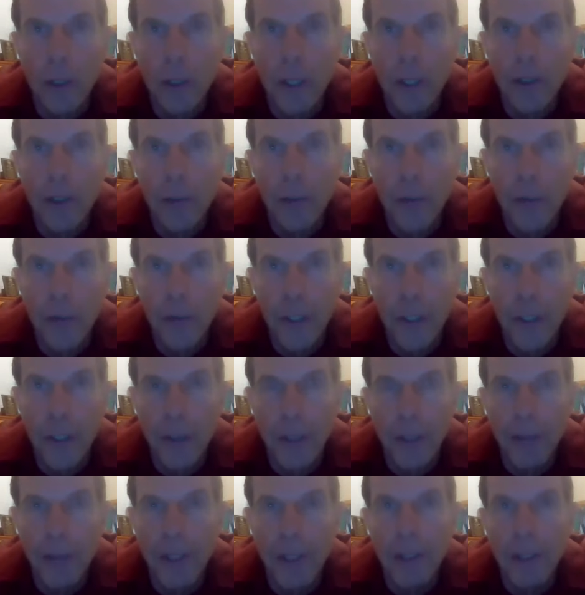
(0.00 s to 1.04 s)
in the fee
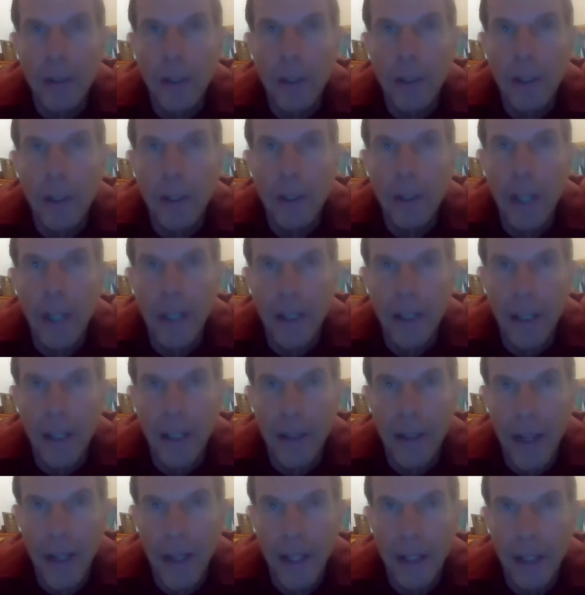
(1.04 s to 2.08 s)
agreement
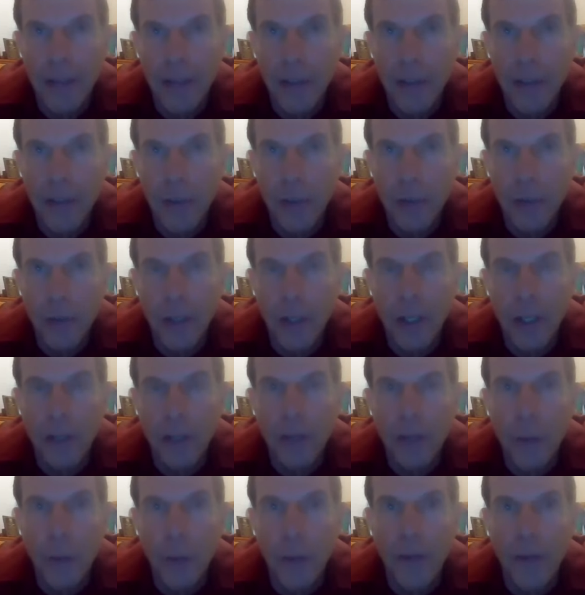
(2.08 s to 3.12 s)
that an individual
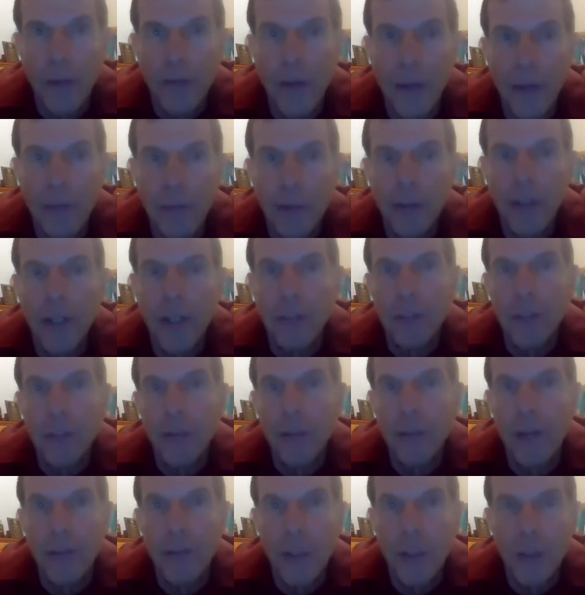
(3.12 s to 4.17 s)
signs, 25% up to
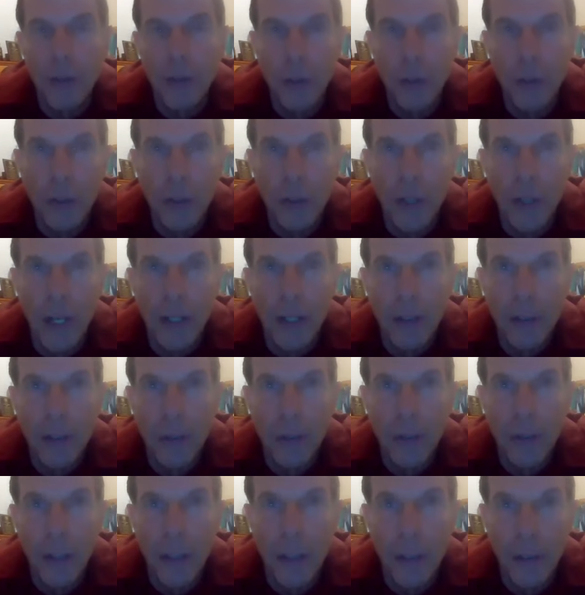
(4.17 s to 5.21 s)
$7,200
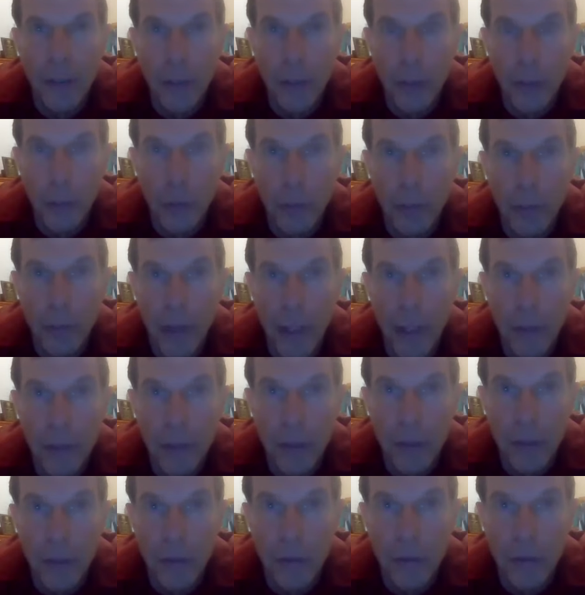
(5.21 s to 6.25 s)
of an individual's
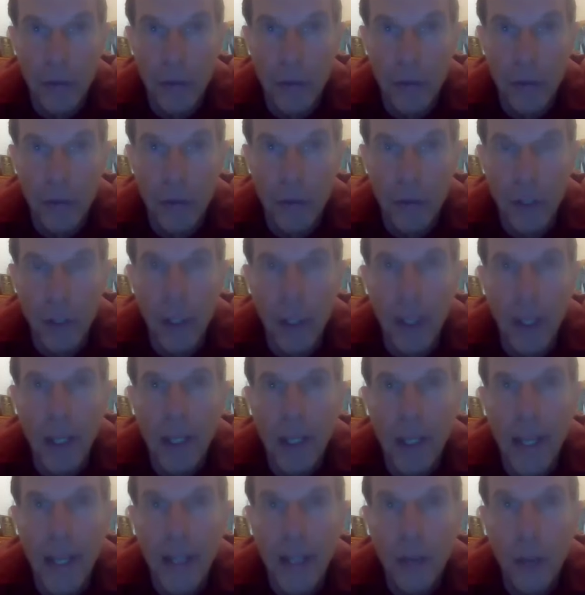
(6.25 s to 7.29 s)
benefits.
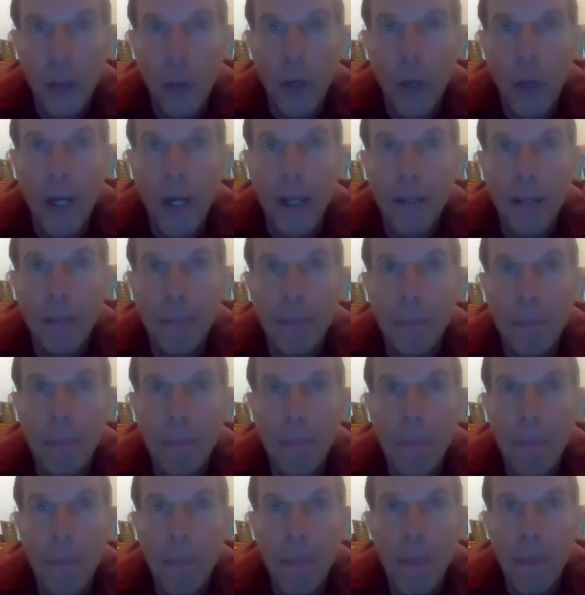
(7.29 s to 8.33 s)
That's why
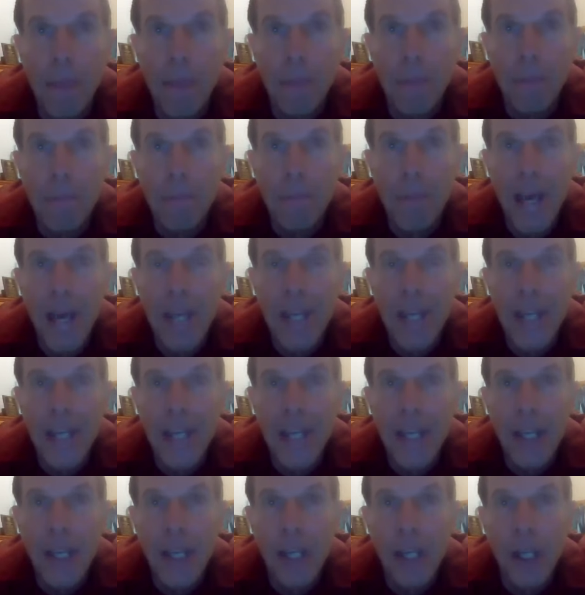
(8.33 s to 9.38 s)

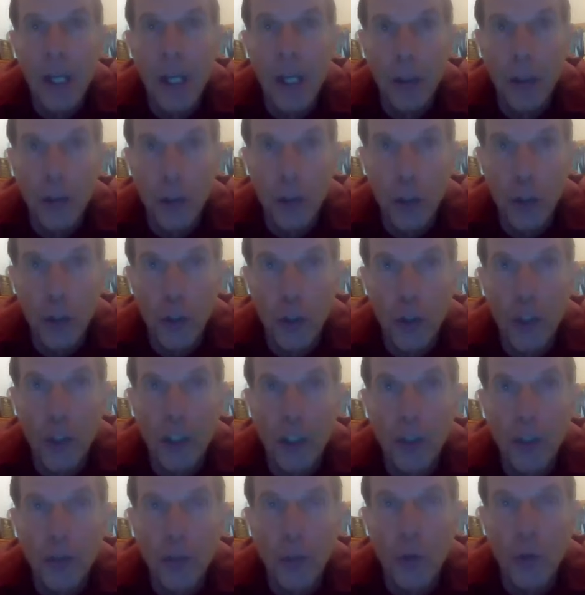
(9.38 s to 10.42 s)
many
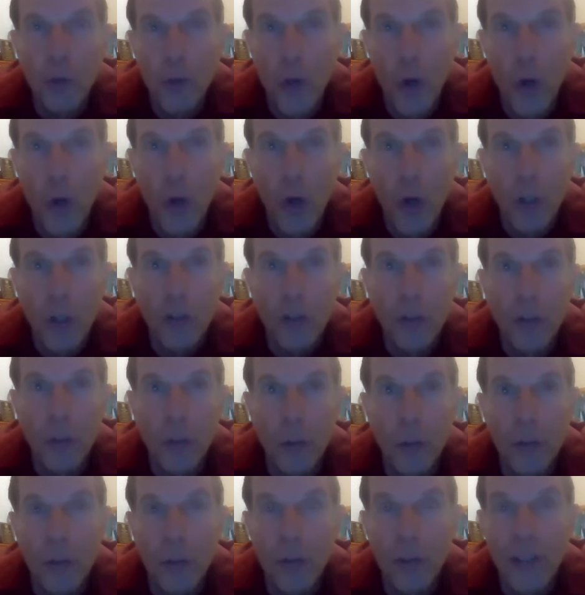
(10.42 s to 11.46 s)
attorneys won't talk to
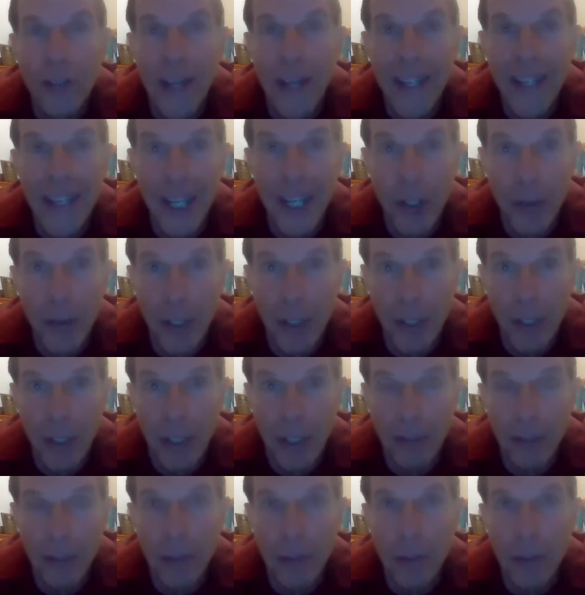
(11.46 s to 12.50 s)
you until that hearing
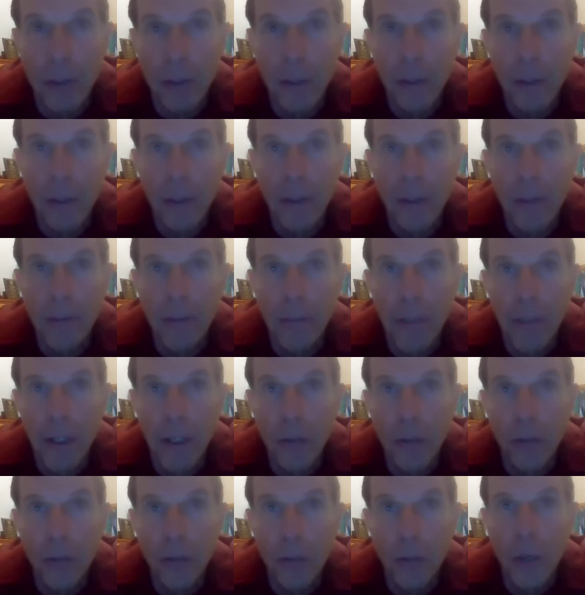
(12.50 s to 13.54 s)
level,
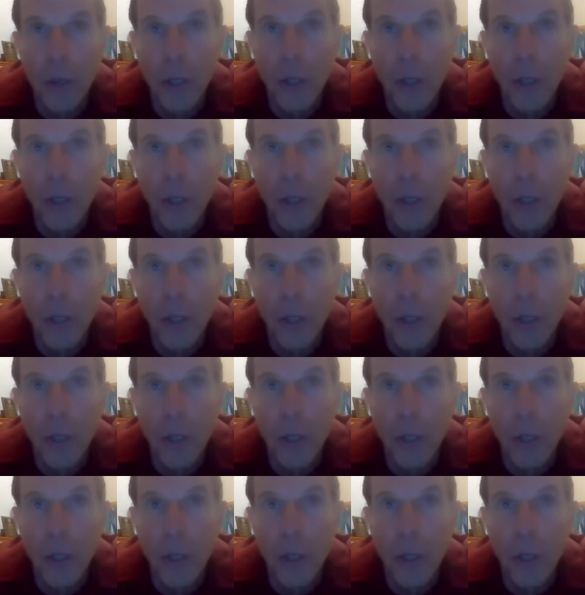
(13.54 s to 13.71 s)
because